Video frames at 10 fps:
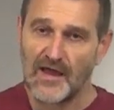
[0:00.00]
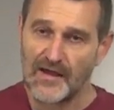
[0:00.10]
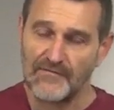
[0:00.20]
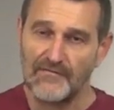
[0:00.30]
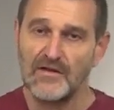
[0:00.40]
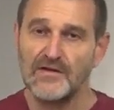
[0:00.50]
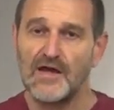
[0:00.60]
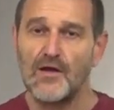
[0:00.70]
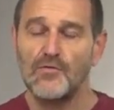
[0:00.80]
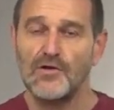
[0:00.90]
and we will
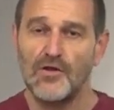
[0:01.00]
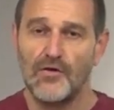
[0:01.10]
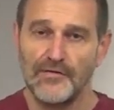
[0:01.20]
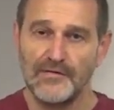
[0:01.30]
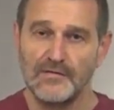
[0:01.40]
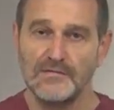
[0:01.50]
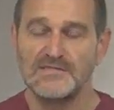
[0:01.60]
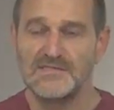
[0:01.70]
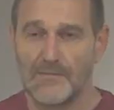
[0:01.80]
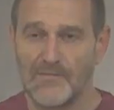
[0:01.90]
now learn
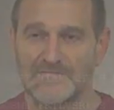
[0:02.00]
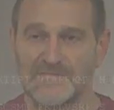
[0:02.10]
some of